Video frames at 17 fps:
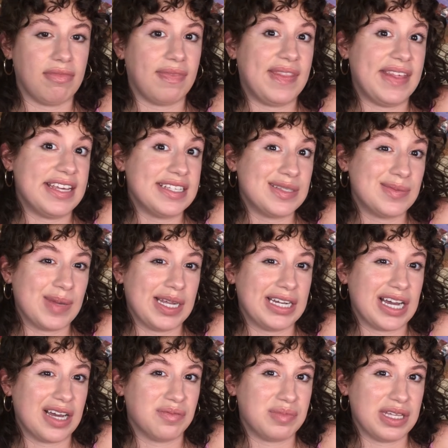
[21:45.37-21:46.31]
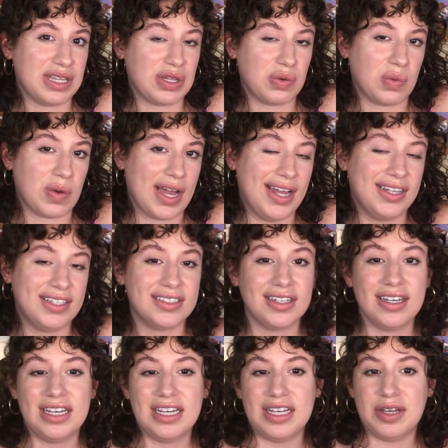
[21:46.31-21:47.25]
this may not be the one,
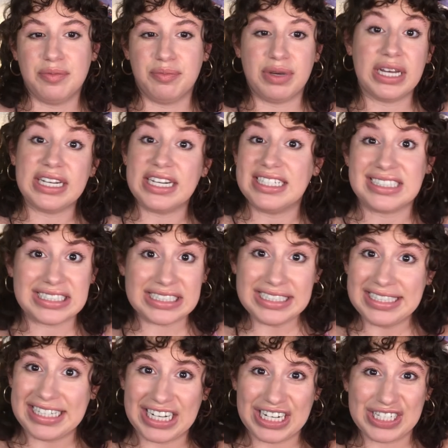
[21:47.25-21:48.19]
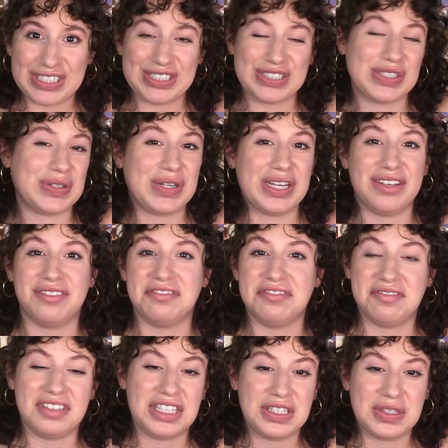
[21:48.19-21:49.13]
but it's in there. So if
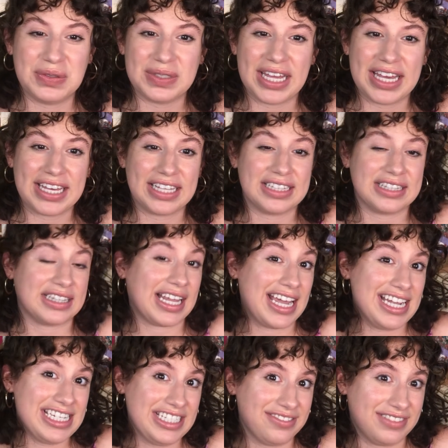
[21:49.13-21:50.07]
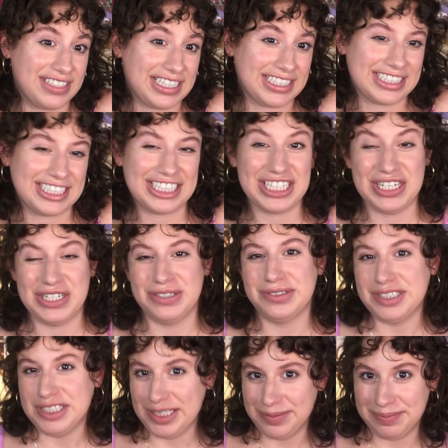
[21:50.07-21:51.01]
you like a light vanilla
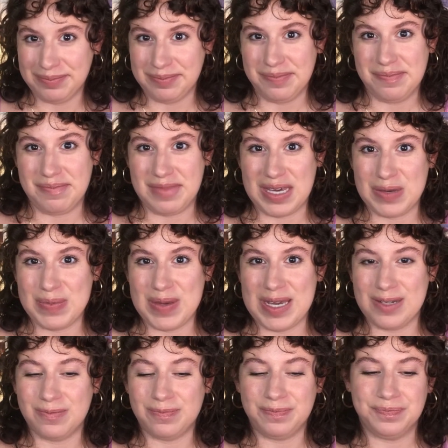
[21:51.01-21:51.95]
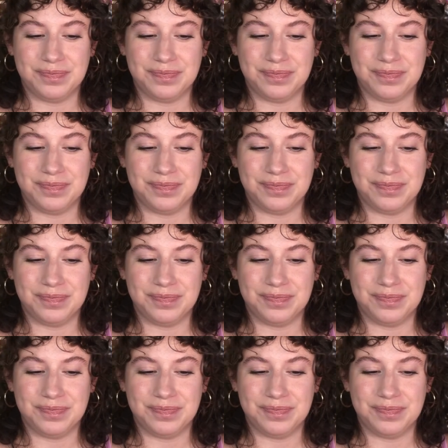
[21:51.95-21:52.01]
note, maybe.